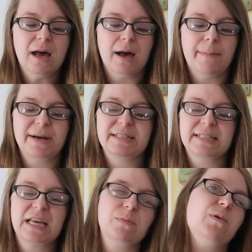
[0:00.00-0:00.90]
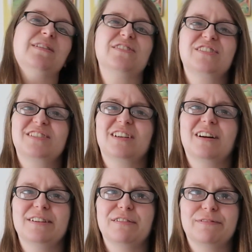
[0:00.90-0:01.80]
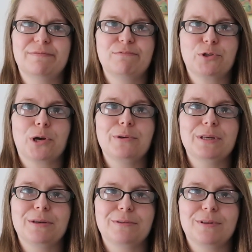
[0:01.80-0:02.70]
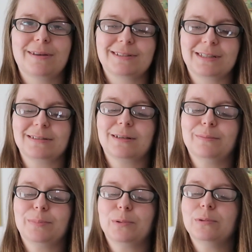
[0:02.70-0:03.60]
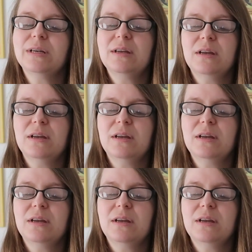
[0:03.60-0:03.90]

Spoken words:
but I did keep one just to kind of show you as an example.